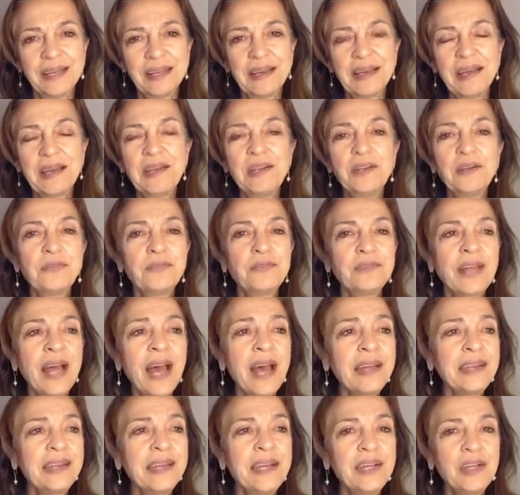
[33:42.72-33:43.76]
And if
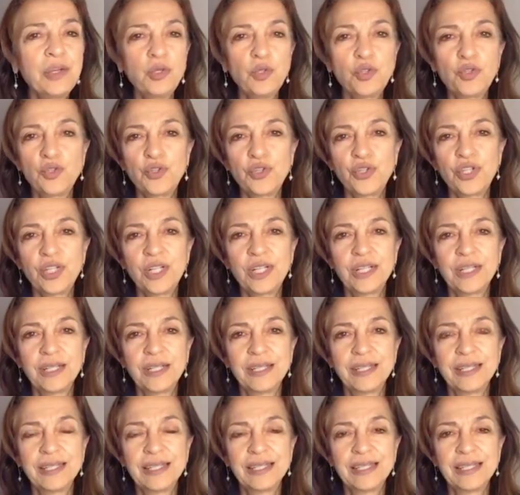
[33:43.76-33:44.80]
that energy
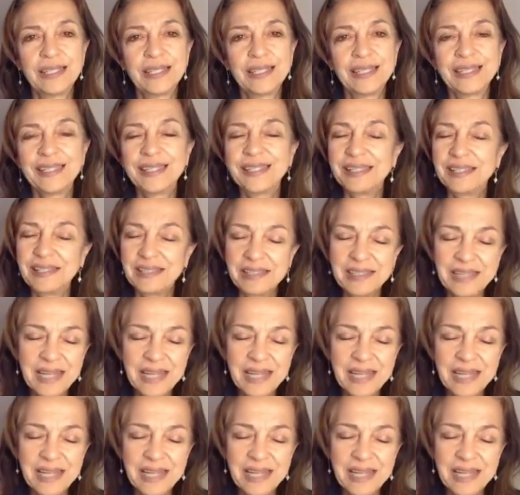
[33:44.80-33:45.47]
is